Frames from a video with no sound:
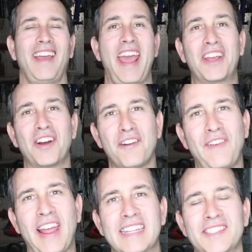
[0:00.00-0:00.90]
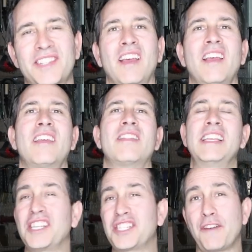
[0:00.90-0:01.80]
Hey car fans!
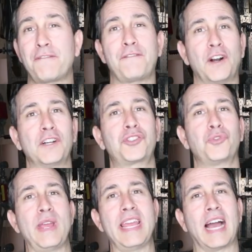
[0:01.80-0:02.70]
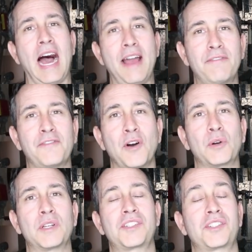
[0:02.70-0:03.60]
This is the first week I've
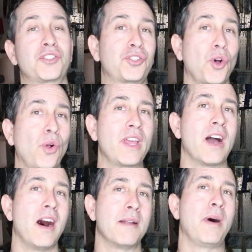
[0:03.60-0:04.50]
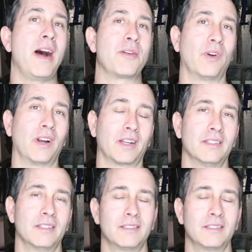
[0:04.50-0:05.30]
focused solely on bodywork.